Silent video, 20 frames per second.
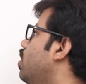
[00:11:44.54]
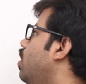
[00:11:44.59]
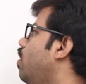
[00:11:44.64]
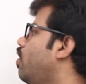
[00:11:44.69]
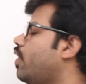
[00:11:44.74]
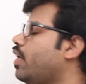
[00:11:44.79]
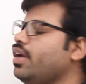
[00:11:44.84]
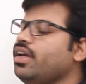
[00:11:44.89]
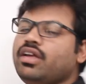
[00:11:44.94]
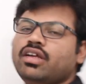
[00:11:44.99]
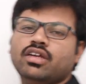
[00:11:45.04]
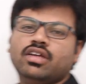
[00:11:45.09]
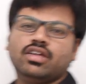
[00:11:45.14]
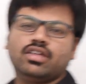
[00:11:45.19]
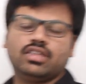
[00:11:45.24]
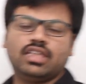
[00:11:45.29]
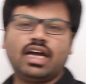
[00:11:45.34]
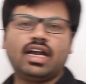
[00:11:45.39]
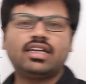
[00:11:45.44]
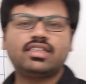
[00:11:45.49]
Okay,
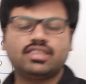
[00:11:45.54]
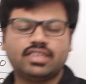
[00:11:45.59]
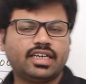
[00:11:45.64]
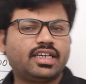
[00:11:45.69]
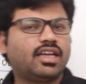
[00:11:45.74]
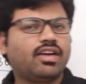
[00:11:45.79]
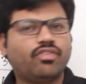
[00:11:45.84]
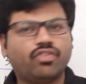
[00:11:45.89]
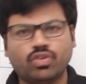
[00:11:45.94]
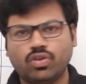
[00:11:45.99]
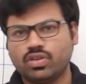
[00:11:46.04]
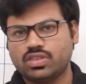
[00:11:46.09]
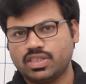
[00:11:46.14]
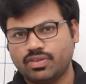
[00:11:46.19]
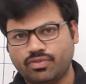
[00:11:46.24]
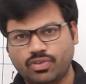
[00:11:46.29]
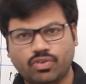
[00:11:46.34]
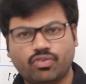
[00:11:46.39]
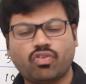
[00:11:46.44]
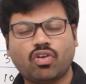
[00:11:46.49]
that set of rules
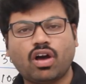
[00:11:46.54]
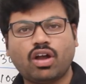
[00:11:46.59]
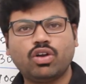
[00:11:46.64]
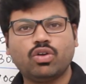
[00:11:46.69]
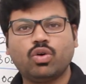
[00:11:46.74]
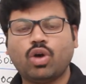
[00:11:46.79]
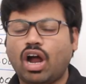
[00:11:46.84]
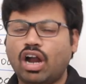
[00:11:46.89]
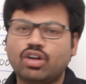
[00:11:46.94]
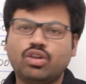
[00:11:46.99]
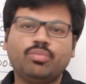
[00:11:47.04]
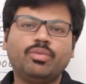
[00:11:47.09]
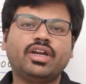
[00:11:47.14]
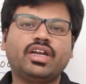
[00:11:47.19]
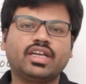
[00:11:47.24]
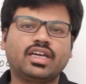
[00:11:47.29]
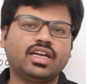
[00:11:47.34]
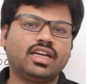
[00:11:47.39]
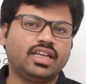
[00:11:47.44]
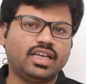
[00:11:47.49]
if you follow,
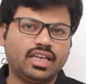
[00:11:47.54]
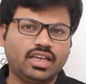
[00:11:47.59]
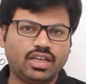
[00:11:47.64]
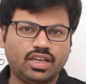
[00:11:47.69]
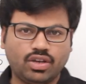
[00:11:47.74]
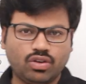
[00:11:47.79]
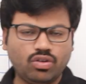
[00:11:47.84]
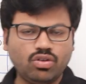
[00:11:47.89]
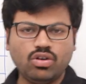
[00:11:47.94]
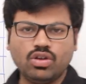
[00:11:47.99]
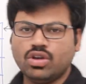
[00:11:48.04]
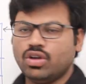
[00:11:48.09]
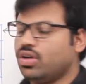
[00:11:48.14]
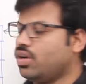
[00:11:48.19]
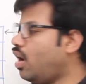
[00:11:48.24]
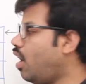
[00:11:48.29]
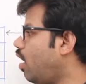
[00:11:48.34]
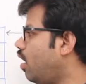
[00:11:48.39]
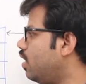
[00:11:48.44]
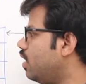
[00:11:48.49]
automatically
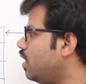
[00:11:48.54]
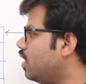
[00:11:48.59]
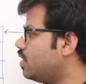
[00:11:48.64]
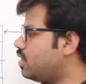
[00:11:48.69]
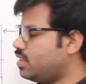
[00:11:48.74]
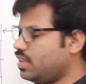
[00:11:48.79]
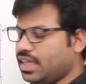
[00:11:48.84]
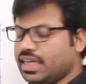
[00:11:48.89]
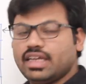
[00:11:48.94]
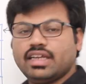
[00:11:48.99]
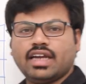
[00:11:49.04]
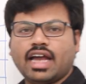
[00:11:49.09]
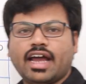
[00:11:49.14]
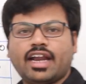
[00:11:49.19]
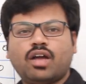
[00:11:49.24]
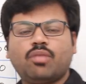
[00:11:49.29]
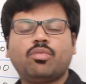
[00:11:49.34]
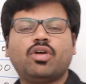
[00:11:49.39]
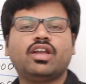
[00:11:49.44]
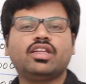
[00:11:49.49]
all these
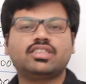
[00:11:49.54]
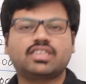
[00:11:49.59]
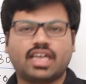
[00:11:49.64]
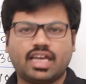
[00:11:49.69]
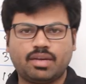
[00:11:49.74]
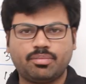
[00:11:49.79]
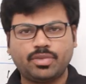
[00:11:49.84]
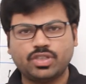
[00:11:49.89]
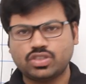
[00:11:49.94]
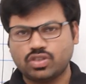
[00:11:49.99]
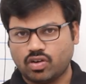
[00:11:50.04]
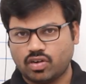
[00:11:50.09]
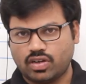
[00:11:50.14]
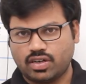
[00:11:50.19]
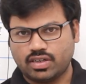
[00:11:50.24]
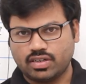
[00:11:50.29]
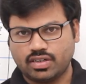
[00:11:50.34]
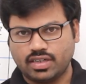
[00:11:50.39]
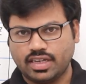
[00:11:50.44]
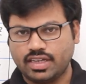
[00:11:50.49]
anomalies can be
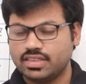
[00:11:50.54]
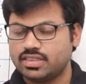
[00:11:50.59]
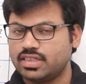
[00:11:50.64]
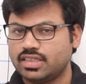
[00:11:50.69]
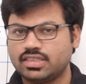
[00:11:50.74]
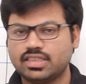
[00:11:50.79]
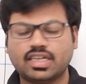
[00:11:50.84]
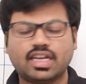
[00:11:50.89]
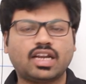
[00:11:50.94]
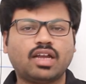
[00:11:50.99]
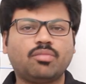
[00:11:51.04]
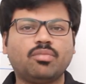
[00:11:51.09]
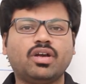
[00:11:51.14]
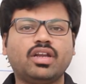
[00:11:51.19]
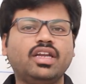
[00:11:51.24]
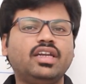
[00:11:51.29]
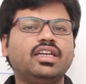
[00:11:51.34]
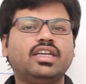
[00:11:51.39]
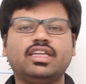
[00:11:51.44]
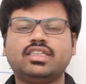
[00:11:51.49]
solved: insertion
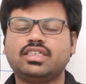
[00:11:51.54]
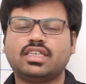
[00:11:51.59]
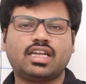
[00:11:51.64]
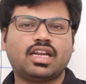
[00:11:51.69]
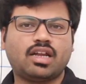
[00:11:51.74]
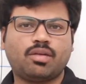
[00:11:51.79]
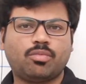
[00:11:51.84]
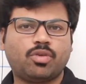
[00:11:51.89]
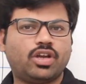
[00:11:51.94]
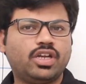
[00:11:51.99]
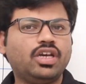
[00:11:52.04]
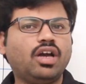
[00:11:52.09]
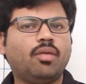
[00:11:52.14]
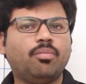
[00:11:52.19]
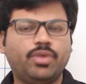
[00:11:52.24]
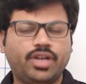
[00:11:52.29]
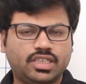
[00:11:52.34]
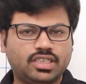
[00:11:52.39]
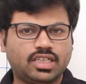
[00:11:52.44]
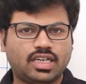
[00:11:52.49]
anomaly, deletion anomaly,
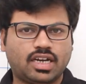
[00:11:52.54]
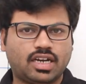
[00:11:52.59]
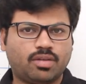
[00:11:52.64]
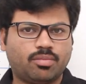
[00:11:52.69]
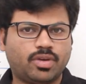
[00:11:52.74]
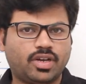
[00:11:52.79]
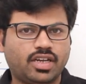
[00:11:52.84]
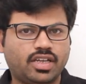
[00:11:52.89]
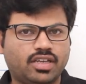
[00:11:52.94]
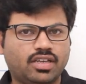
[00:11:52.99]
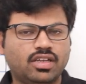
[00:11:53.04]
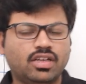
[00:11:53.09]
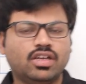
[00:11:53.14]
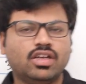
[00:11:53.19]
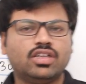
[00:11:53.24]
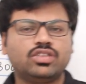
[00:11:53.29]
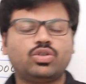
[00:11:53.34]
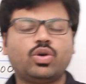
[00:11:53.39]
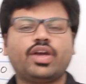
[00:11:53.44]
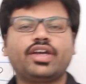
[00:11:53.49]
updation anomaly.
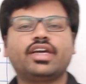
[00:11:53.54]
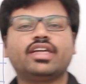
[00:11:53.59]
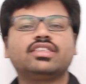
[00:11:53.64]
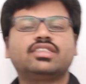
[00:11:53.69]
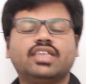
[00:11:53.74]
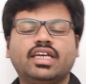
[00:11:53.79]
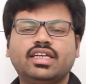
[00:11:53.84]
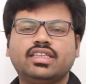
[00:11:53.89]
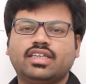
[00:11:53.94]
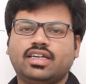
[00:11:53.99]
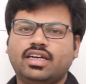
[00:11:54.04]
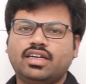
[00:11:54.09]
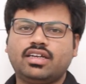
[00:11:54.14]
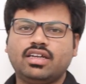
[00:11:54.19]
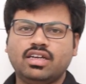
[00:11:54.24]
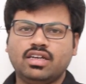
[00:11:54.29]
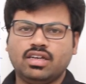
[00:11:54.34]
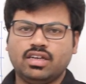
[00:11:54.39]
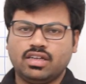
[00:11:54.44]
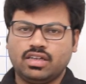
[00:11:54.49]
So I can say
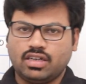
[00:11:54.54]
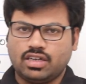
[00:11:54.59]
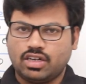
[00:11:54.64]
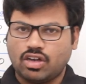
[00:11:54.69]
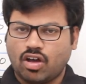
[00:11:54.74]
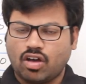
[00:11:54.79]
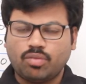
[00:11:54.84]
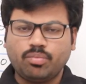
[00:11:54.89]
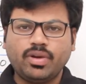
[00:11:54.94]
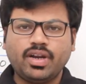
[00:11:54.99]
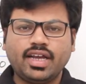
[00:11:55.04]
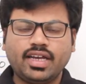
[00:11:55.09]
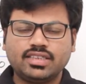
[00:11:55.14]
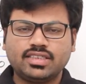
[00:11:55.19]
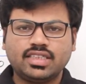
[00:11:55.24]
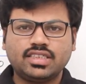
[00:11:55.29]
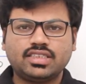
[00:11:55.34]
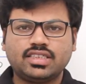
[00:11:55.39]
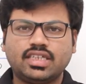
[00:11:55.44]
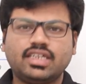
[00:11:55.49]
that
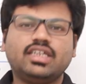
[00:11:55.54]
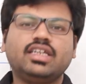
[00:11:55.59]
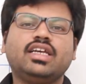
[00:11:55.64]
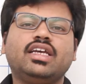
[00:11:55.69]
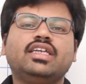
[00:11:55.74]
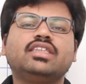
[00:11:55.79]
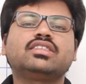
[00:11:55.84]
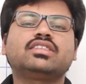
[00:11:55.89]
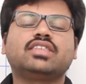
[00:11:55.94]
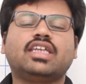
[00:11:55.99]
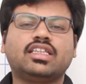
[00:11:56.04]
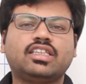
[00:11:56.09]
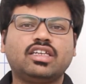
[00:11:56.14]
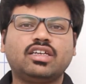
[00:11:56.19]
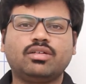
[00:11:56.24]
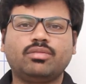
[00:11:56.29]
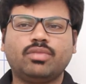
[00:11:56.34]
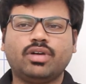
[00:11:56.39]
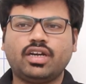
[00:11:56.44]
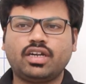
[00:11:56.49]
normalization is
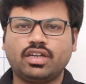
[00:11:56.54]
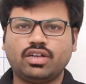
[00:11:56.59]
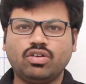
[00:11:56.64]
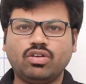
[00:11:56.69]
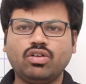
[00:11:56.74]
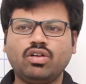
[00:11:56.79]
nothing but